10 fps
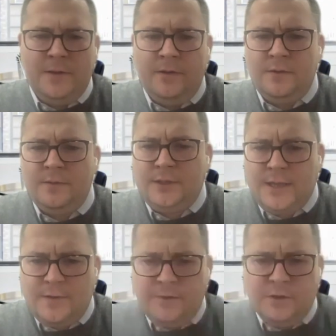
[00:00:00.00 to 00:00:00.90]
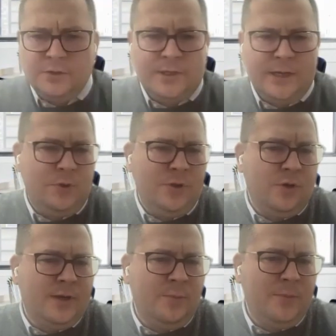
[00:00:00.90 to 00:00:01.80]
then get in contact with
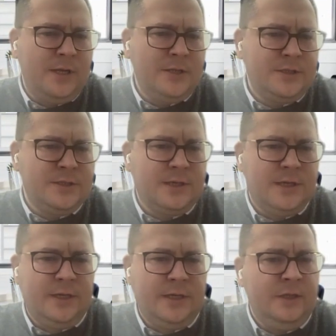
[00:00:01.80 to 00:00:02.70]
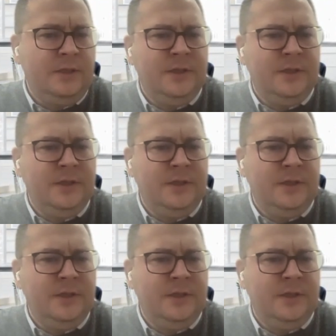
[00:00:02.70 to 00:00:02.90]
your account manager today.